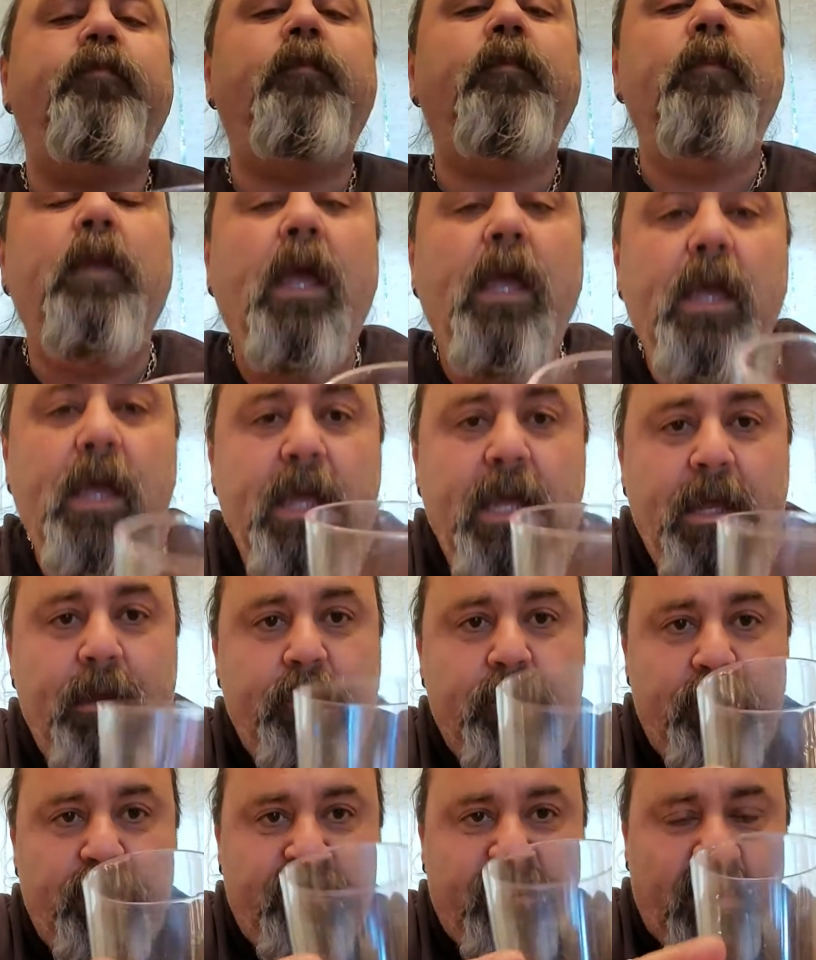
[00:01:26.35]
it
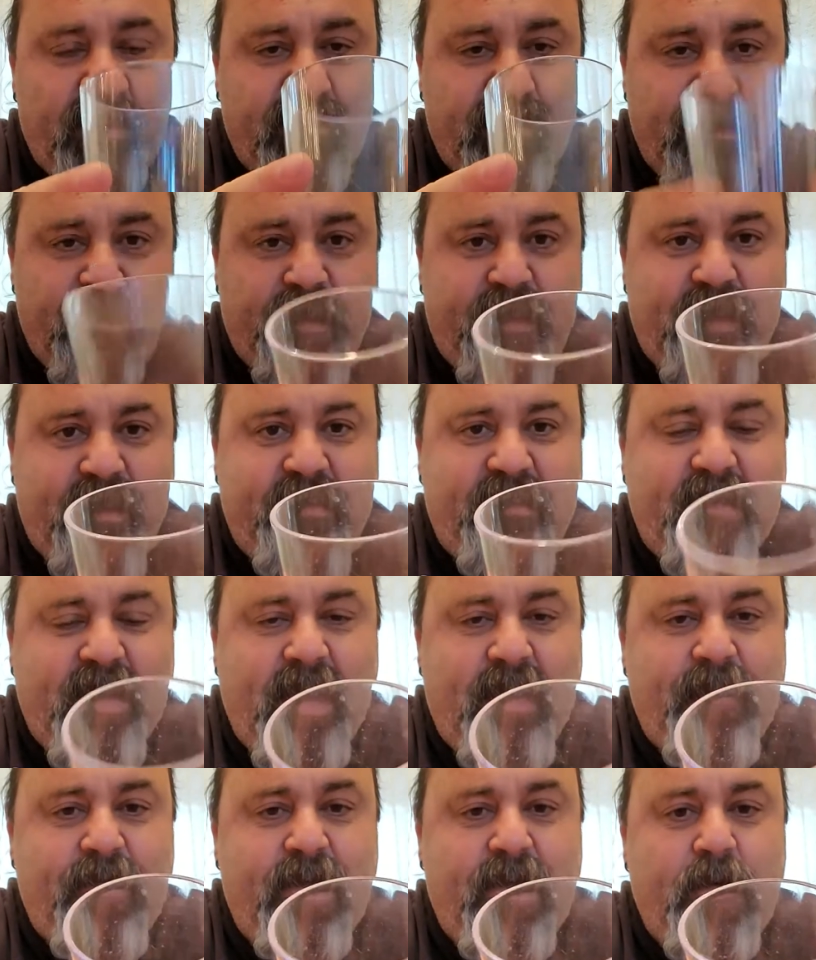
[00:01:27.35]
will result in this
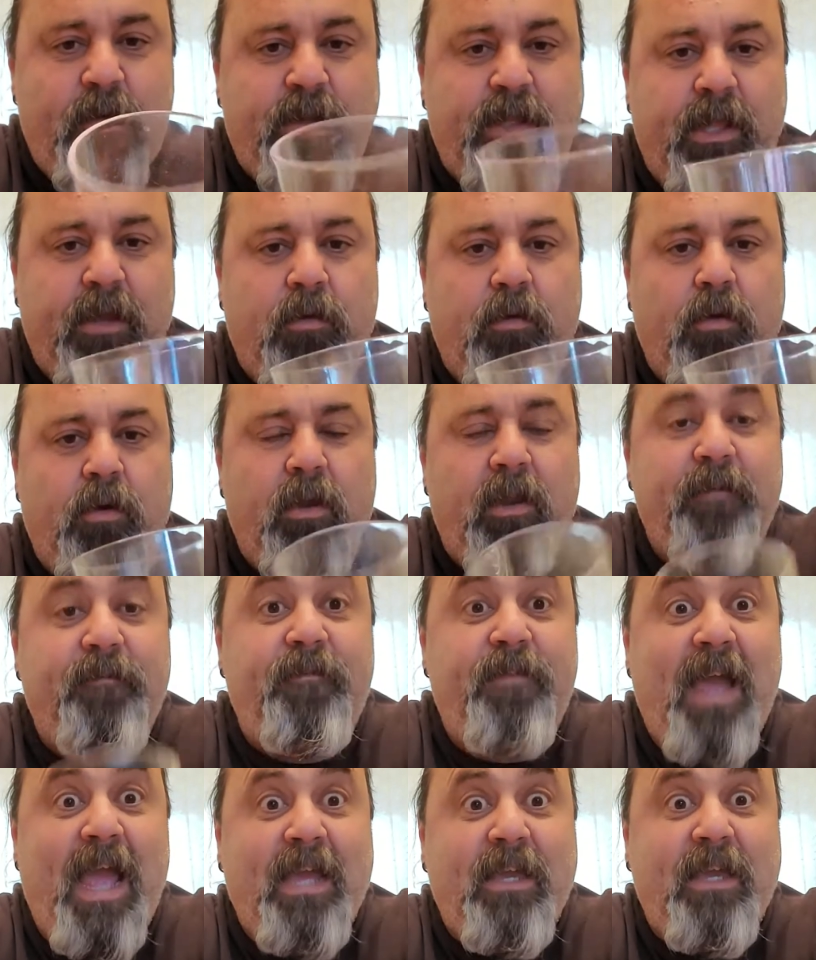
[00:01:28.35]
having what they call a
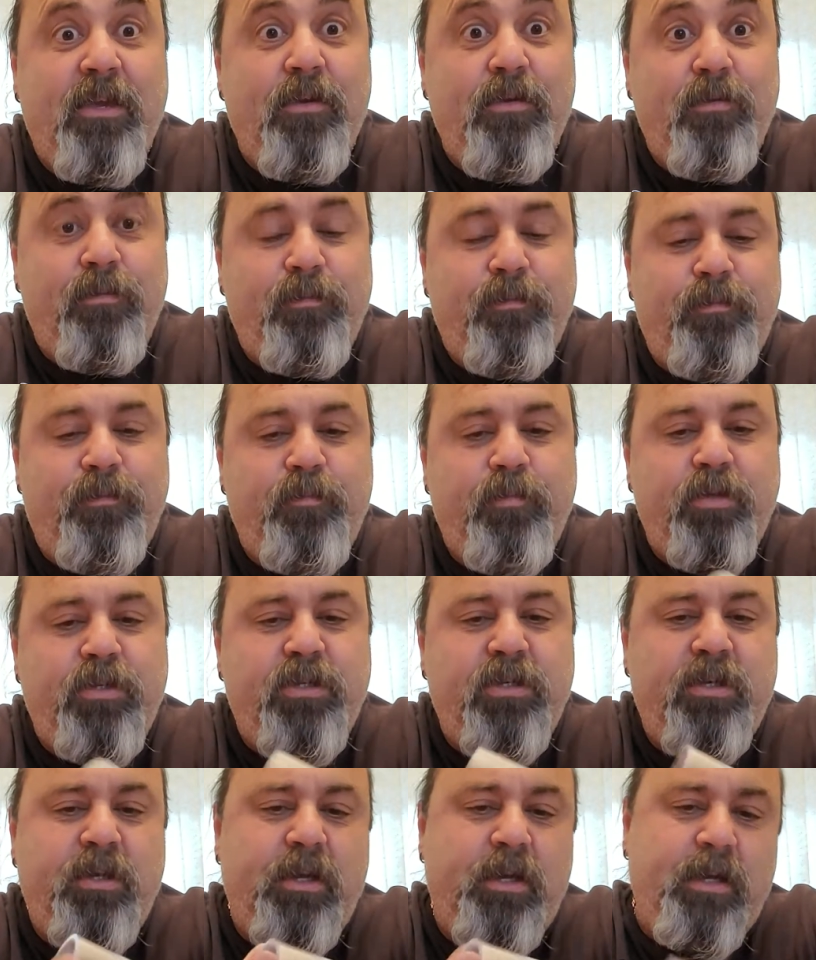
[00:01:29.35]
vacuum,
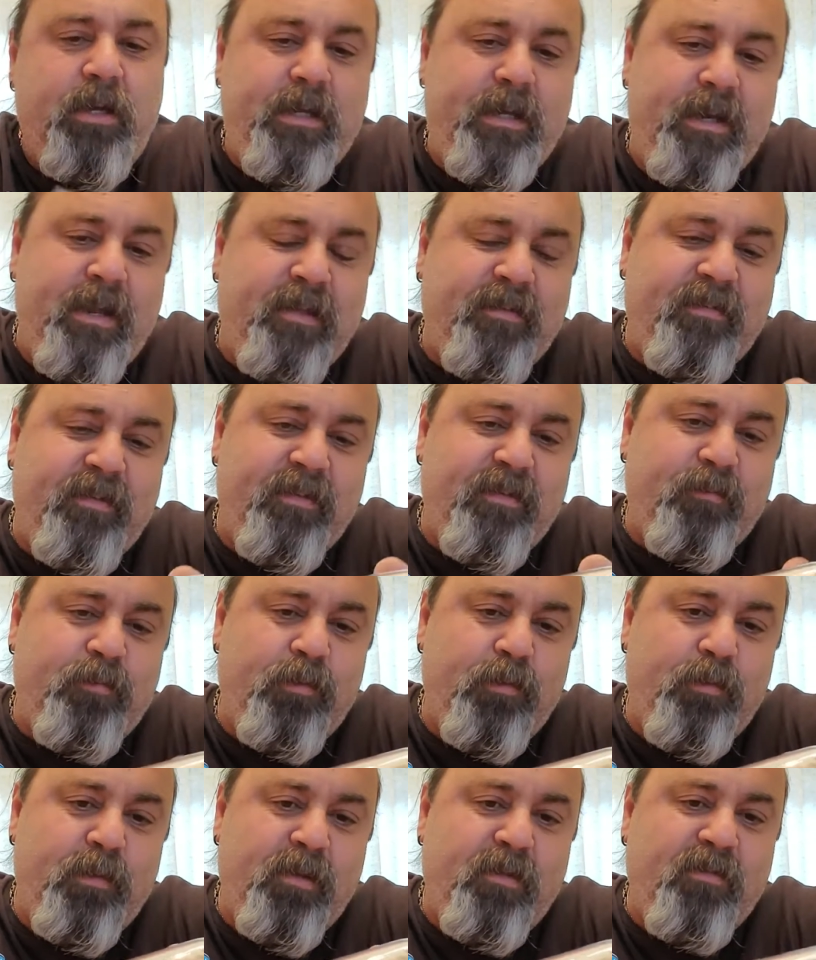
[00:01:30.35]
which in essence
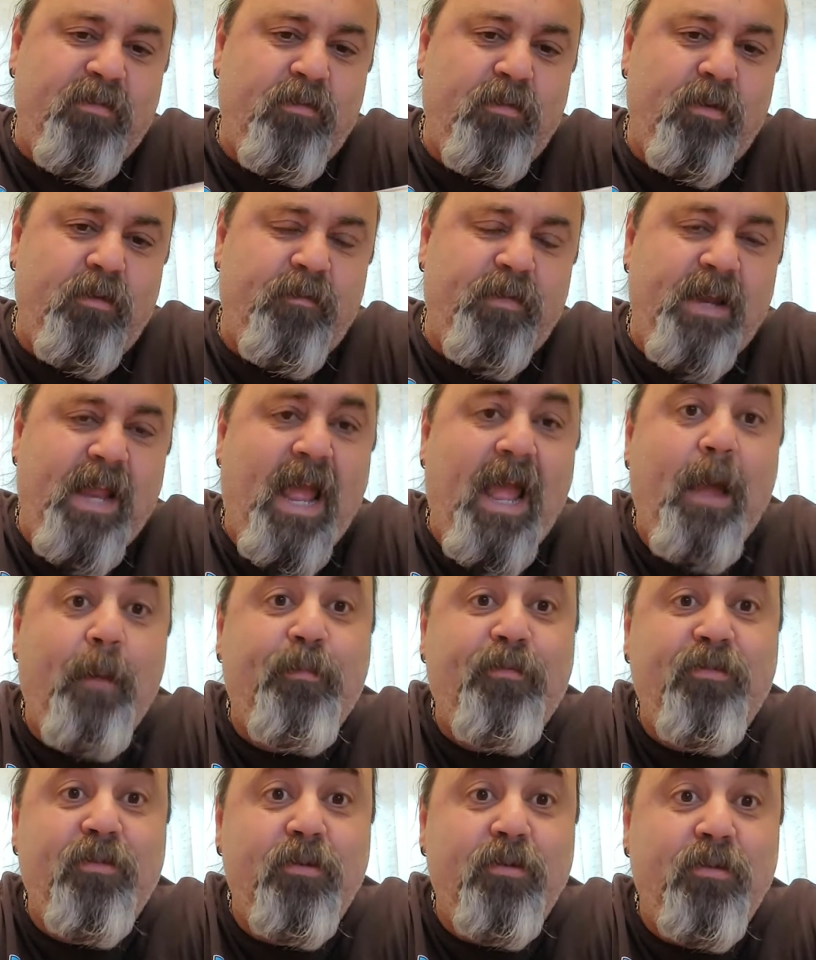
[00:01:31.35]
would be sort of an
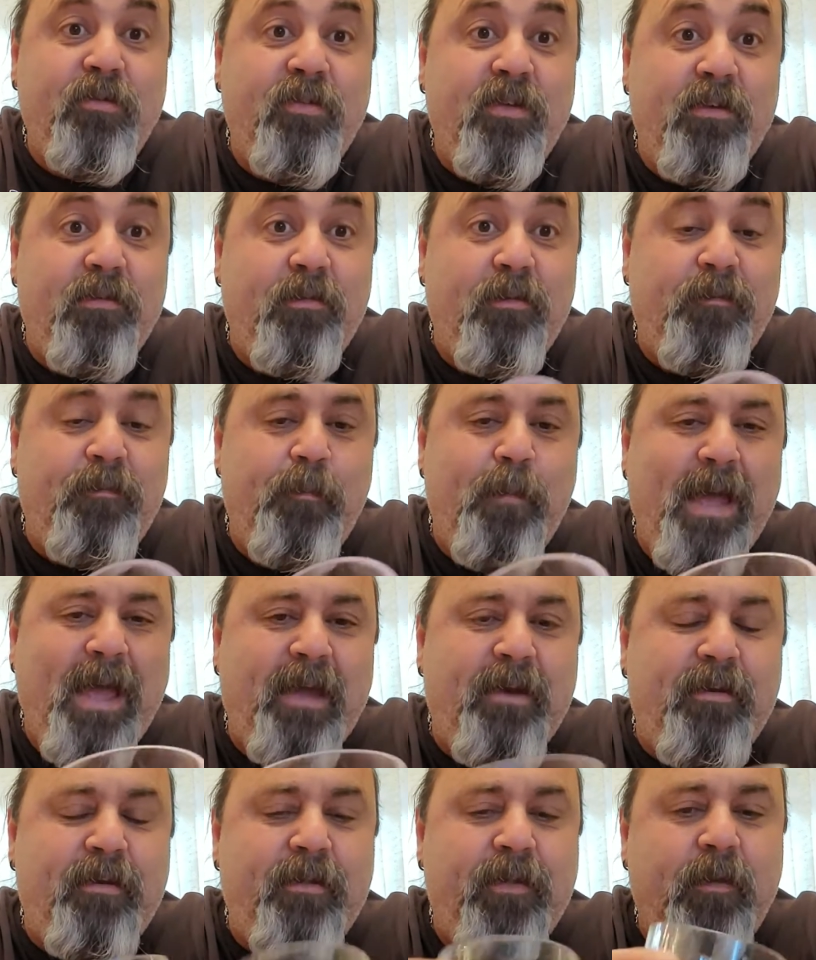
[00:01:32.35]
absolute zero of
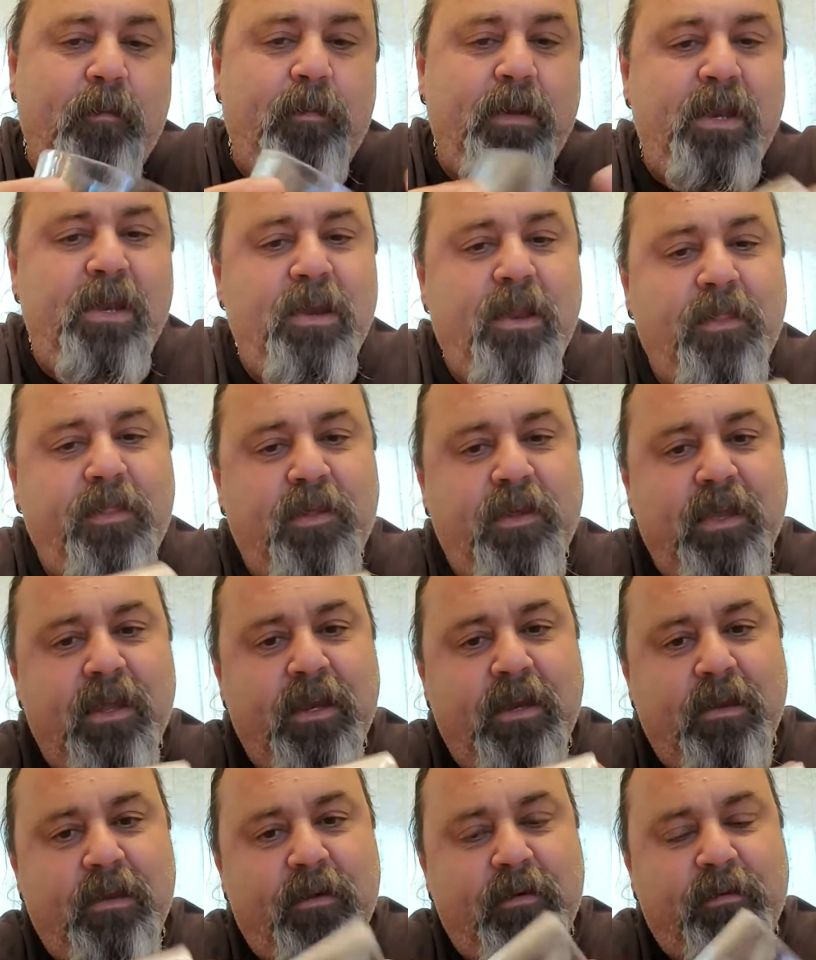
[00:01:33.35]
matter. There'd be nothing
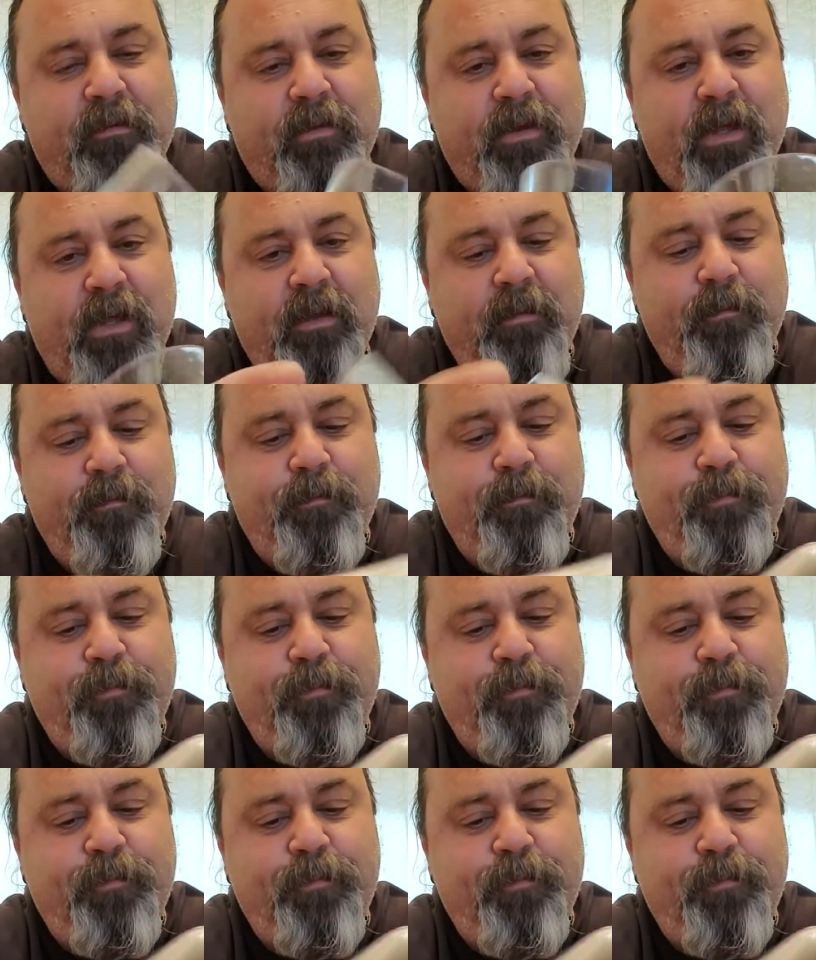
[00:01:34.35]
in here, okay?